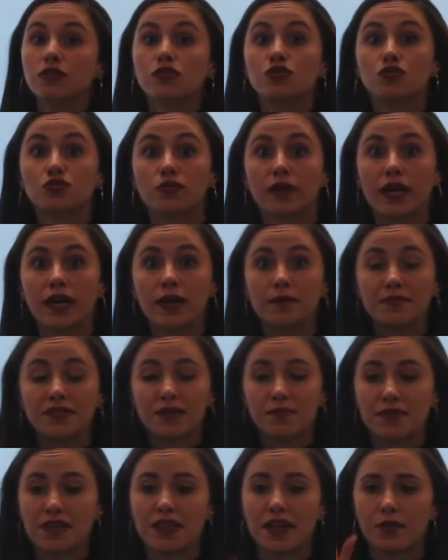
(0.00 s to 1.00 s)
drum,
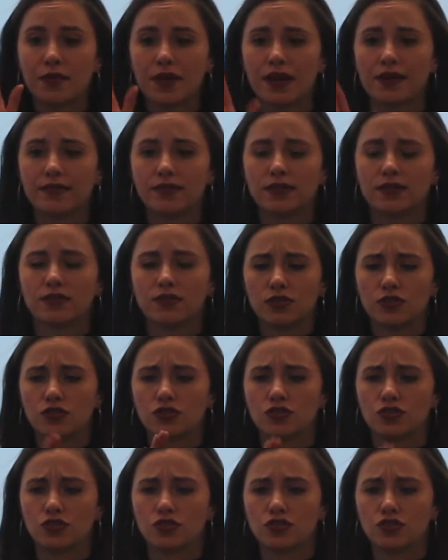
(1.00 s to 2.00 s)
something that we have to
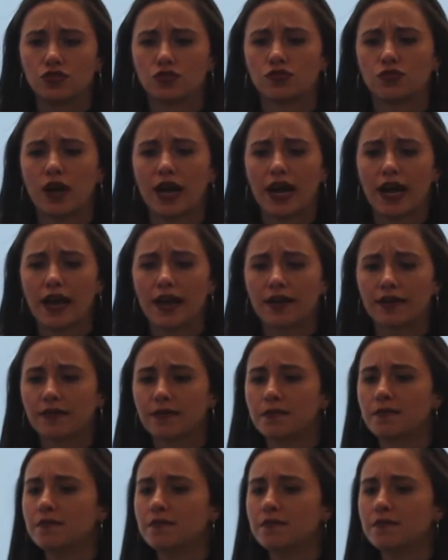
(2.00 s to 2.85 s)
strike.